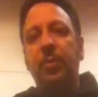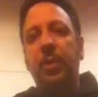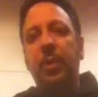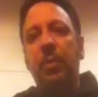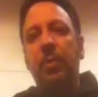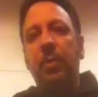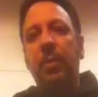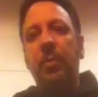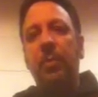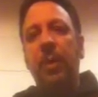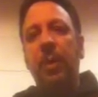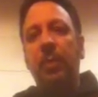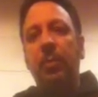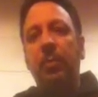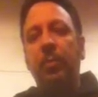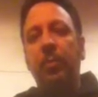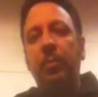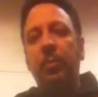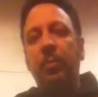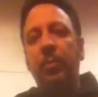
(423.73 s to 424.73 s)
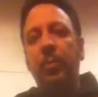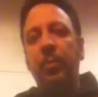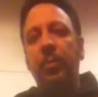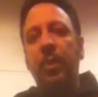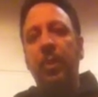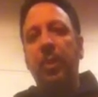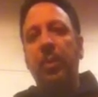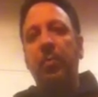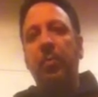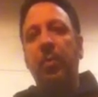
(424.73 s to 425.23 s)
We don't want to be,
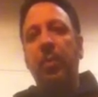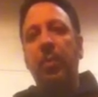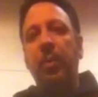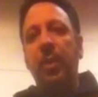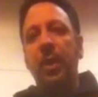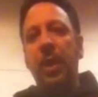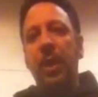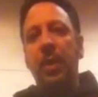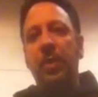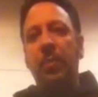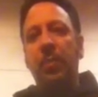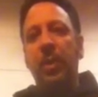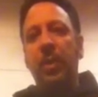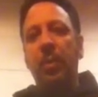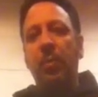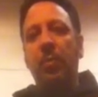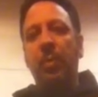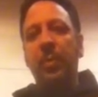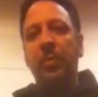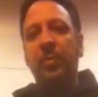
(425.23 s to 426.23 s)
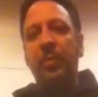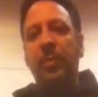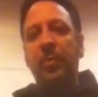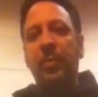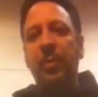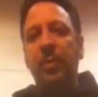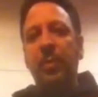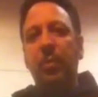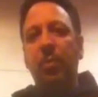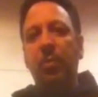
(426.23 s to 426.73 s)
pulling on them. We don't want
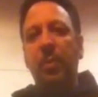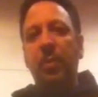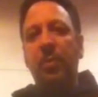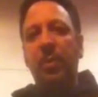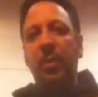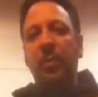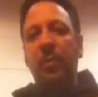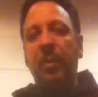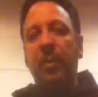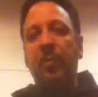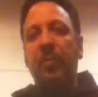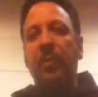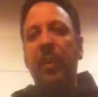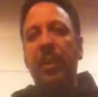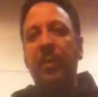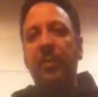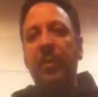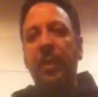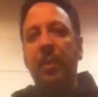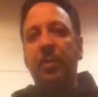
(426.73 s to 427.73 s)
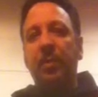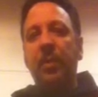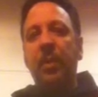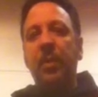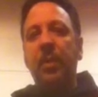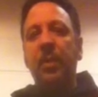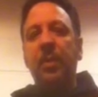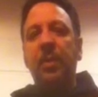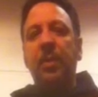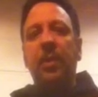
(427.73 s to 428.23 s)
something to rip them and bend them.
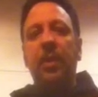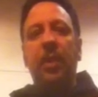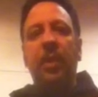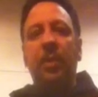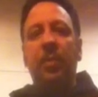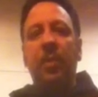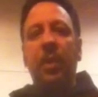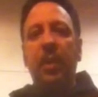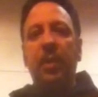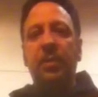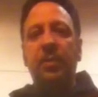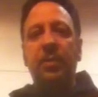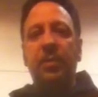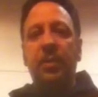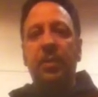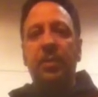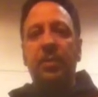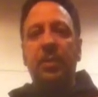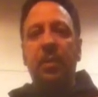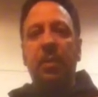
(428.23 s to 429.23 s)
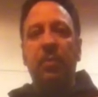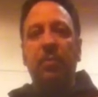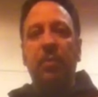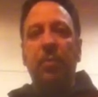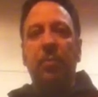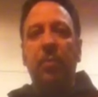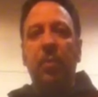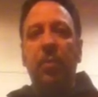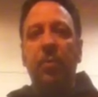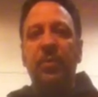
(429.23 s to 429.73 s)
Otherwise, the snare
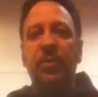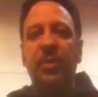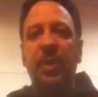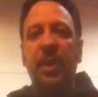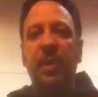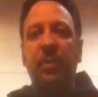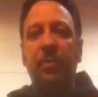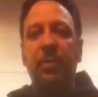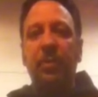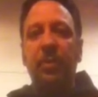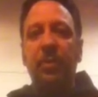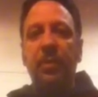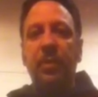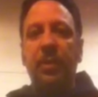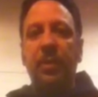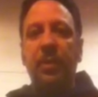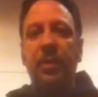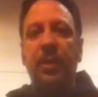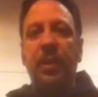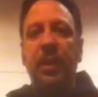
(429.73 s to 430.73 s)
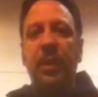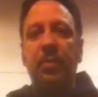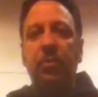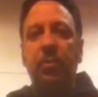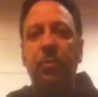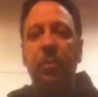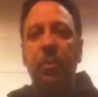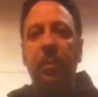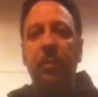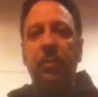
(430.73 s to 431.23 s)
drum won't sound
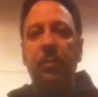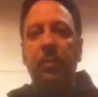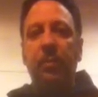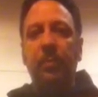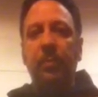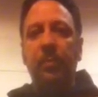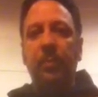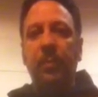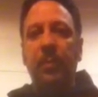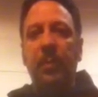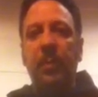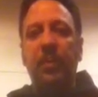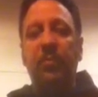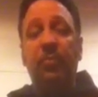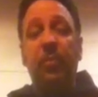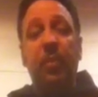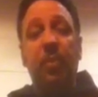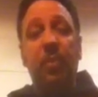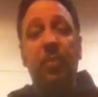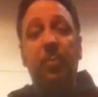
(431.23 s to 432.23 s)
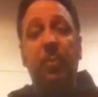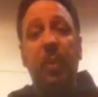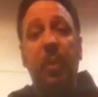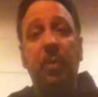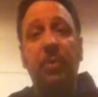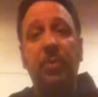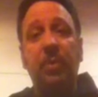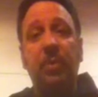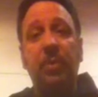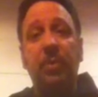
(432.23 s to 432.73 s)
as good. As far as
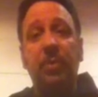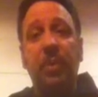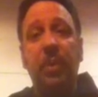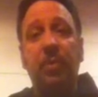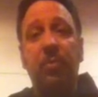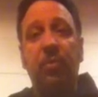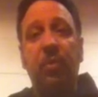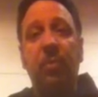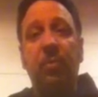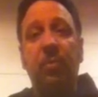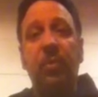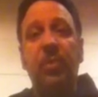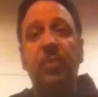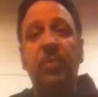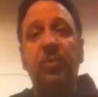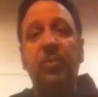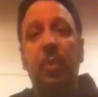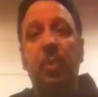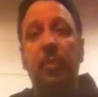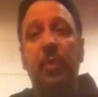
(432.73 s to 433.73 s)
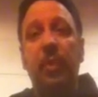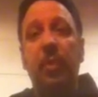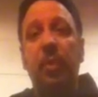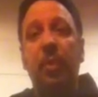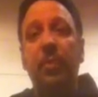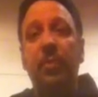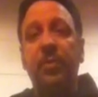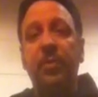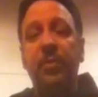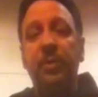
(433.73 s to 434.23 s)
parts of the snare drum, this is what we
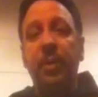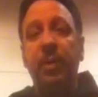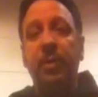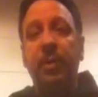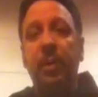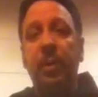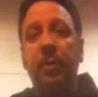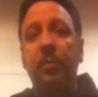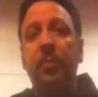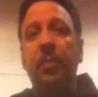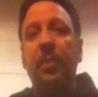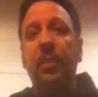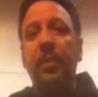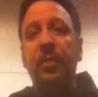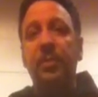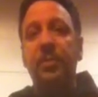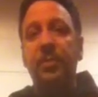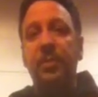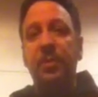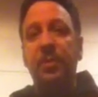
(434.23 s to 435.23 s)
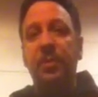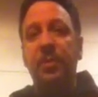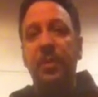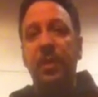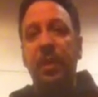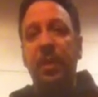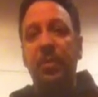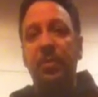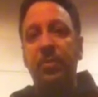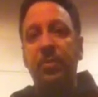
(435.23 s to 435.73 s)
call the snare head, because the
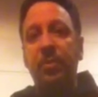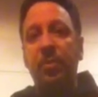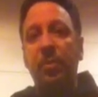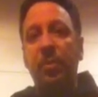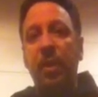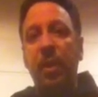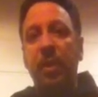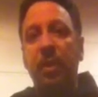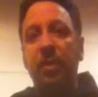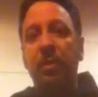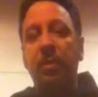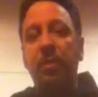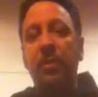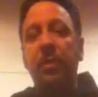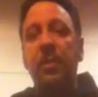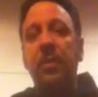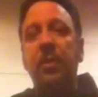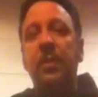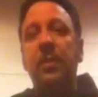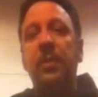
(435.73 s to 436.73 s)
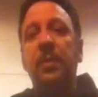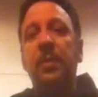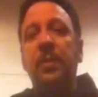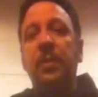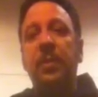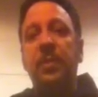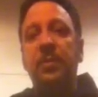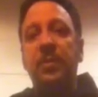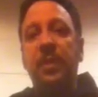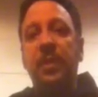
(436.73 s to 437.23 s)
snares, the wire,
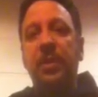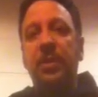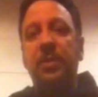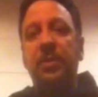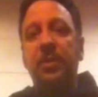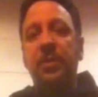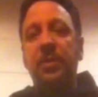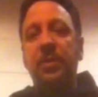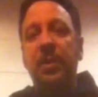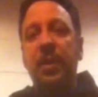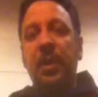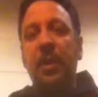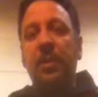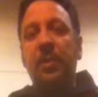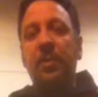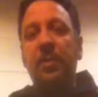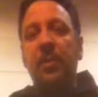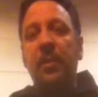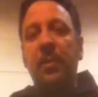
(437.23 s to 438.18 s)
is against this head.